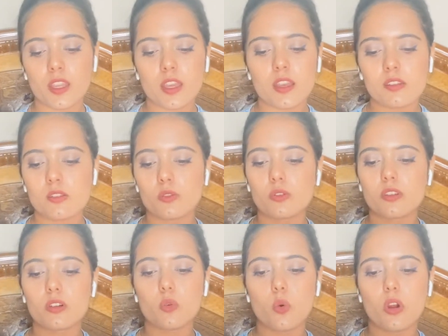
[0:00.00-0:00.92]
So
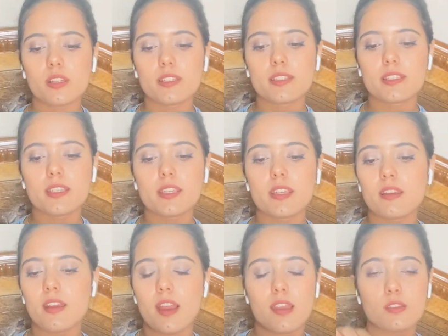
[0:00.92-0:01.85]
the quality
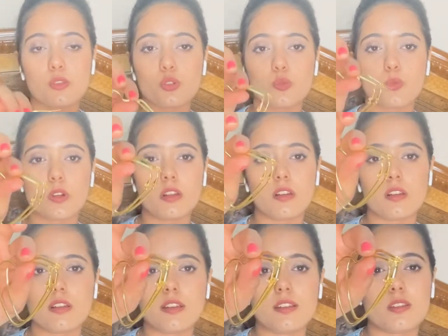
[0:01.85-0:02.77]
as usual
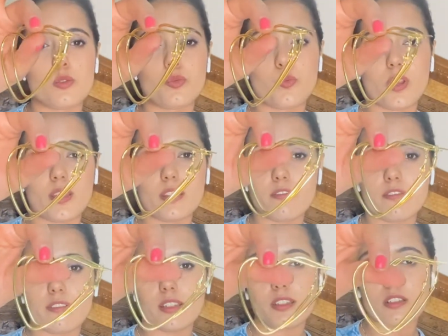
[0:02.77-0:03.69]
is
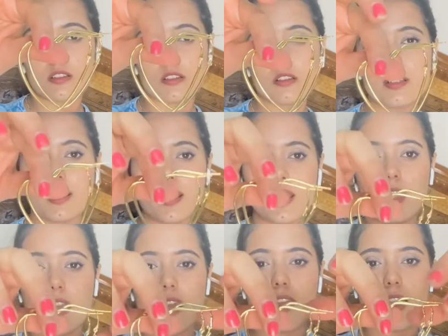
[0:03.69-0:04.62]
very good,
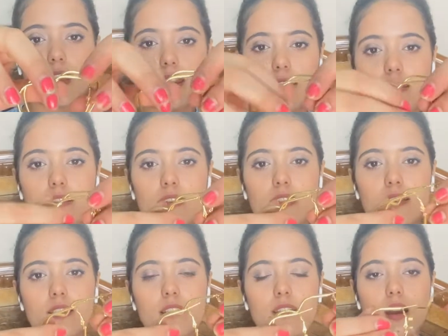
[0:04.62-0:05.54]
and
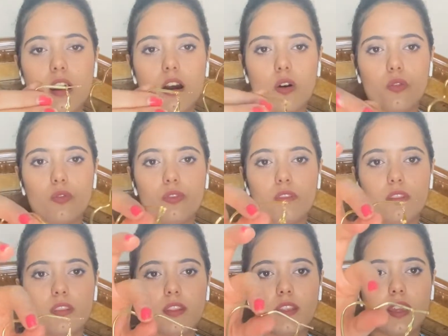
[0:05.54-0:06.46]
this is how
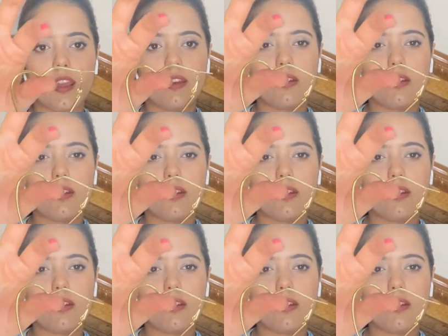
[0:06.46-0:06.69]
the